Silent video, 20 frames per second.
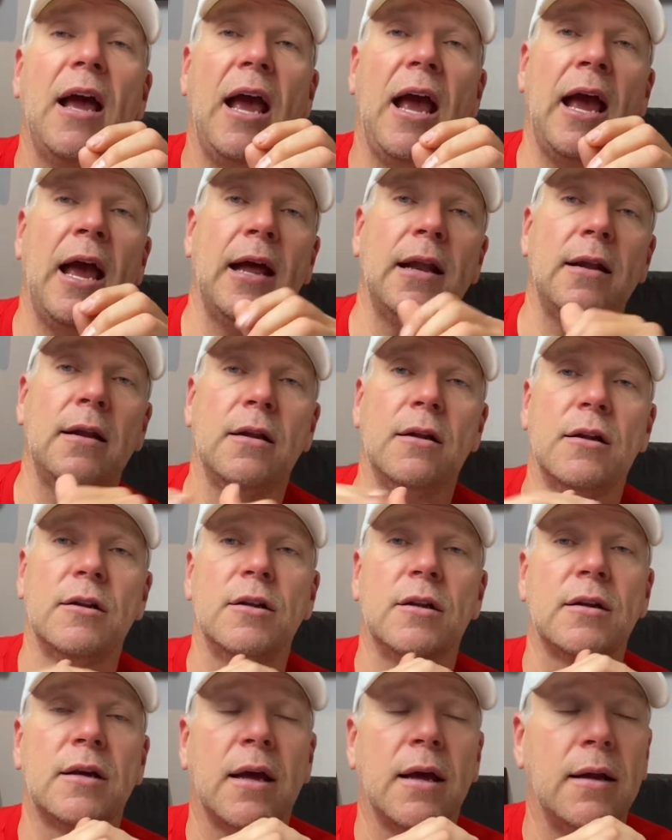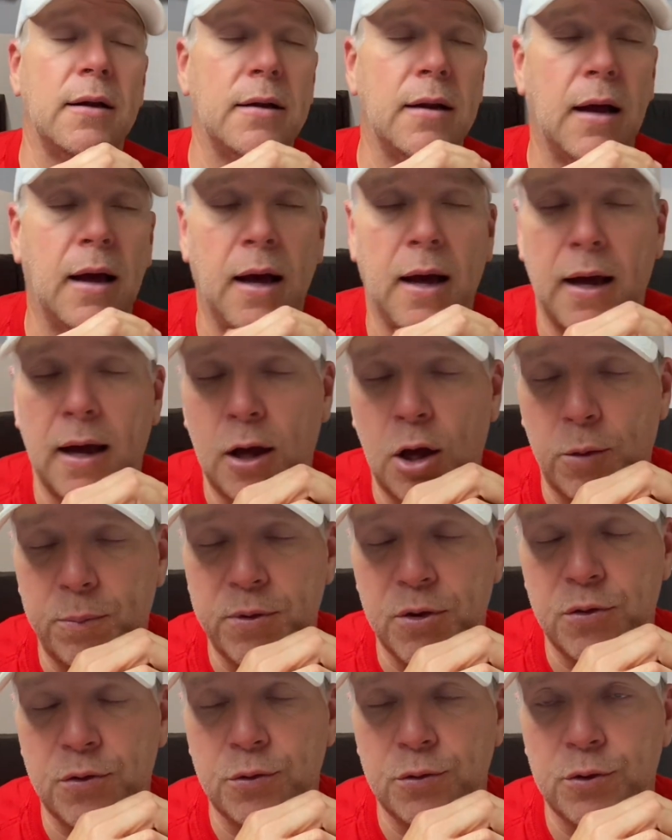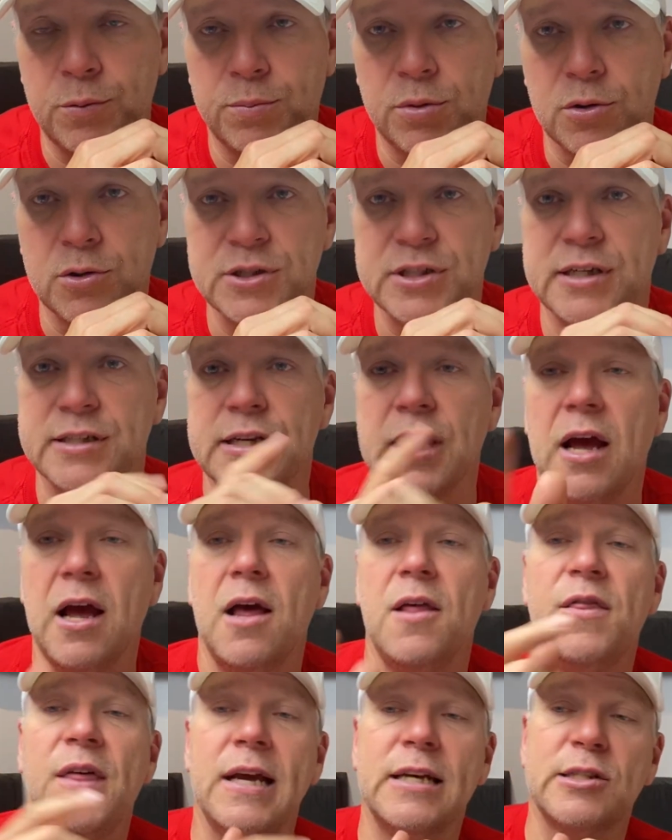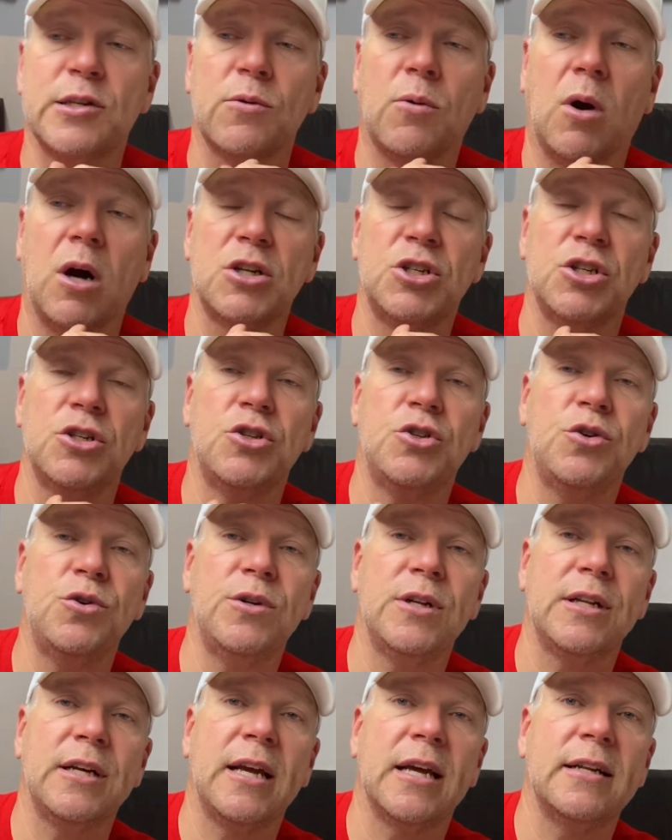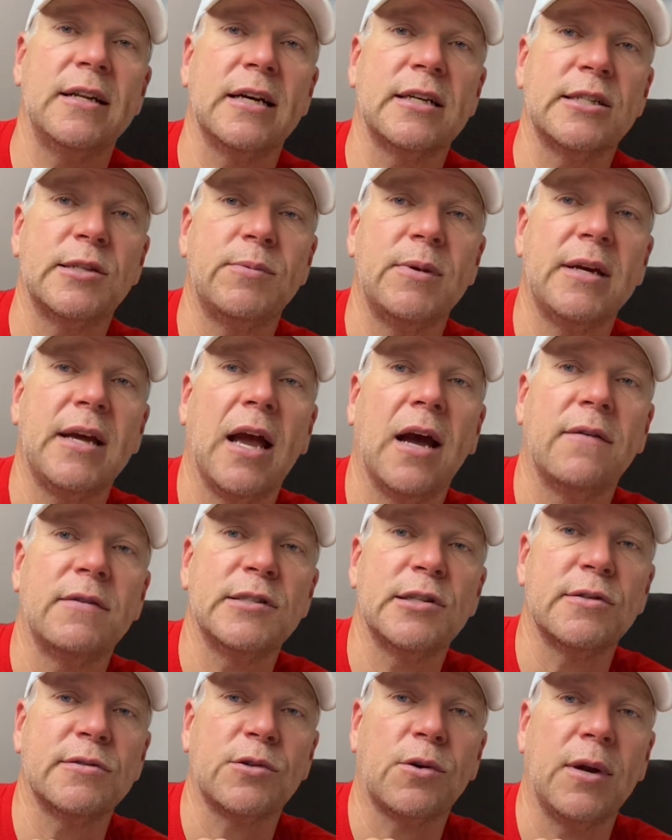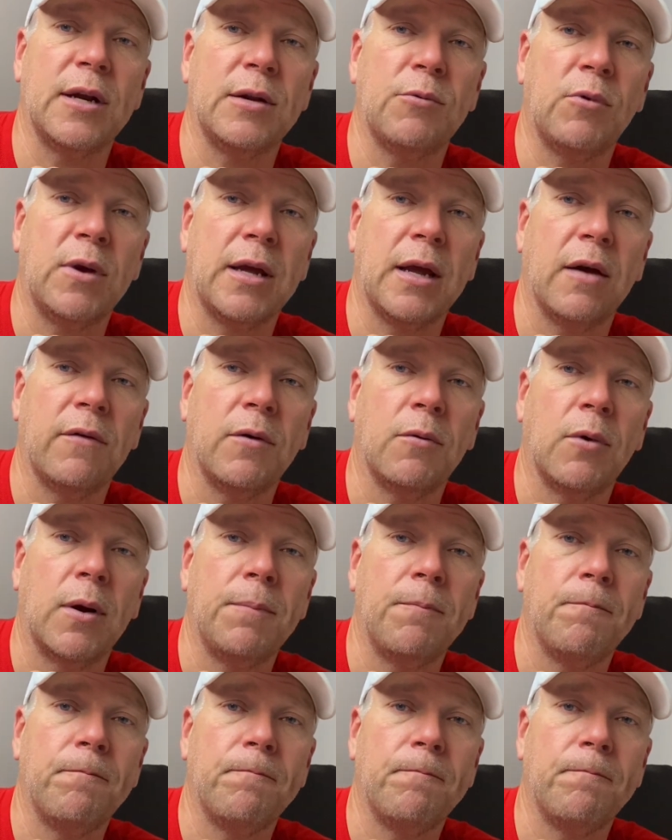and can help you through the process. Thanks for watching. Tune in again next week. Have yourselves a great week, everyone.